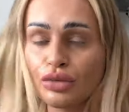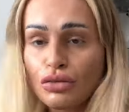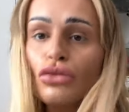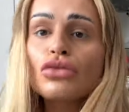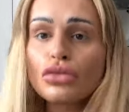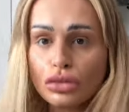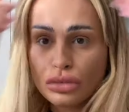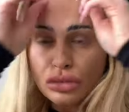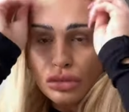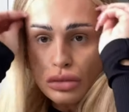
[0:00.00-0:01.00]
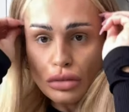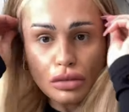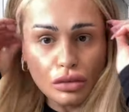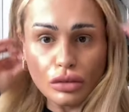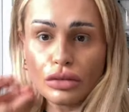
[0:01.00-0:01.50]

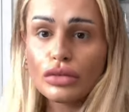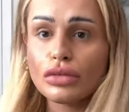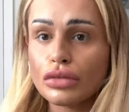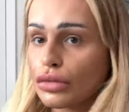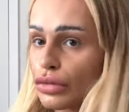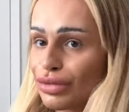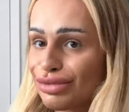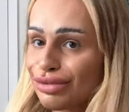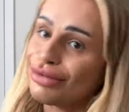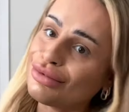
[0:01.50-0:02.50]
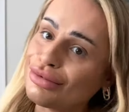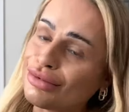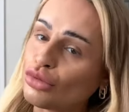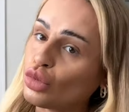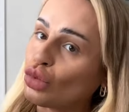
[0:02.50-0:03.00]

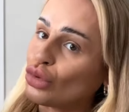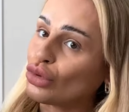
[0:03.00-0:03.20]
(no one is talking)